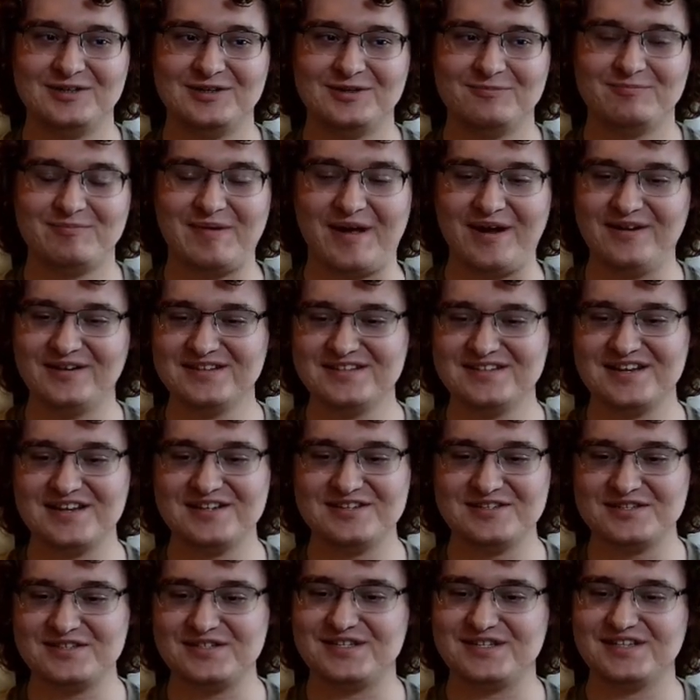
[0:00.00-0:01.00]
parents can
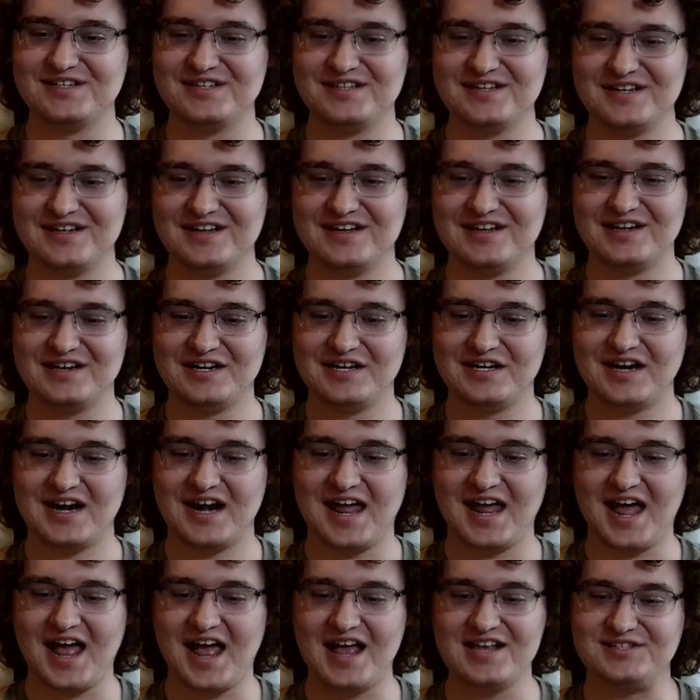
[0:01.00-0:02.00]
just,
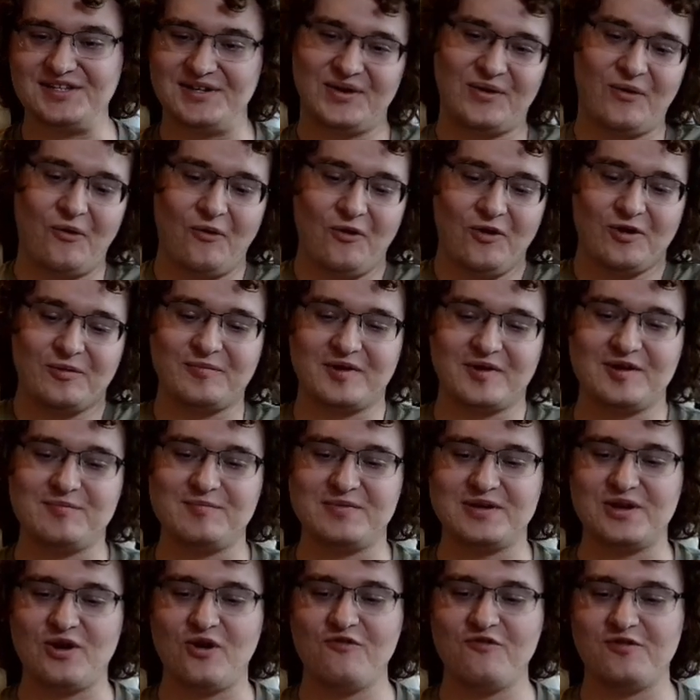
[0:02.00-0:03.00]
as a norm, can
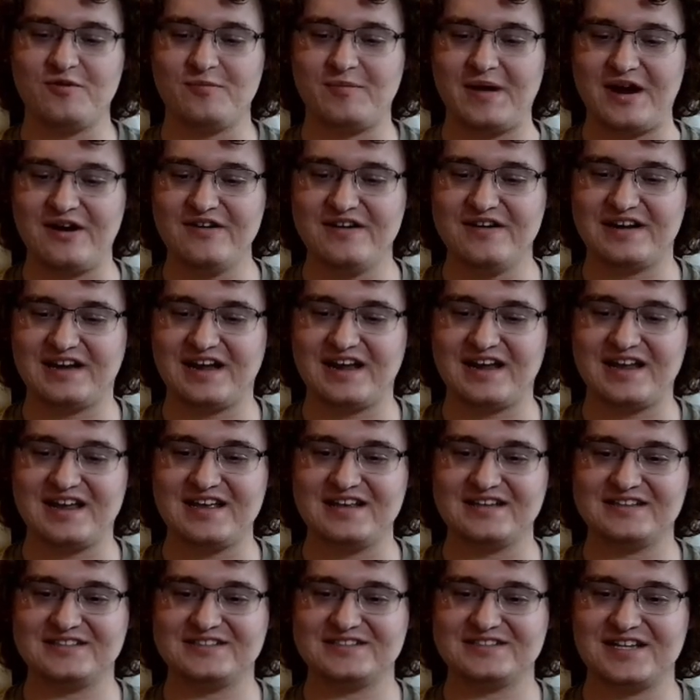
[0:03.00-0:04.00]
be overbearing, I
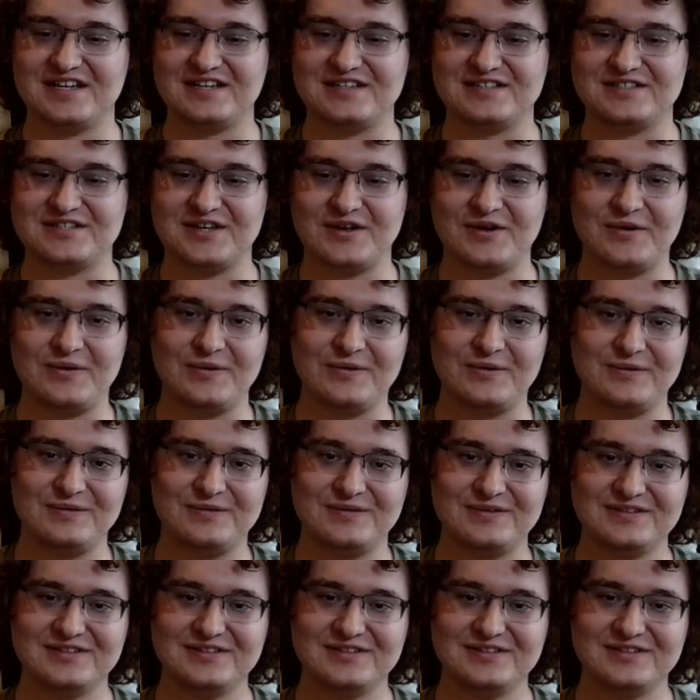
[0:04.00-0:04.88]
guess. And so